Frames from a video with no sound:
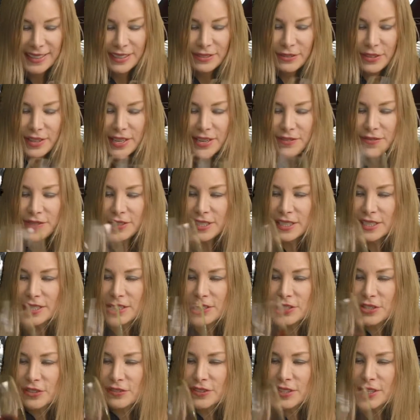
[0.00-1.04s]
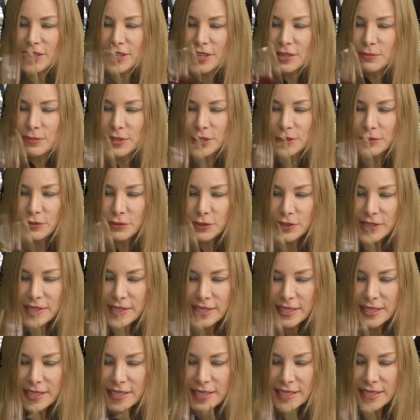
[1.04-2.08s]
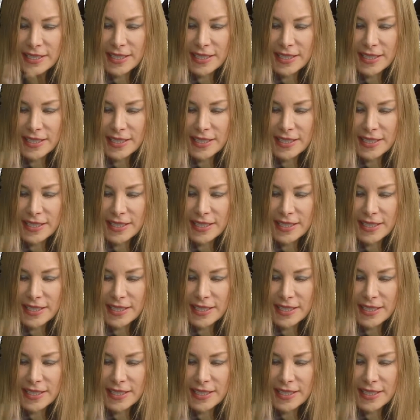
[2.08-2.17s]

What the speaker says: for that vintage over there, but we'll see.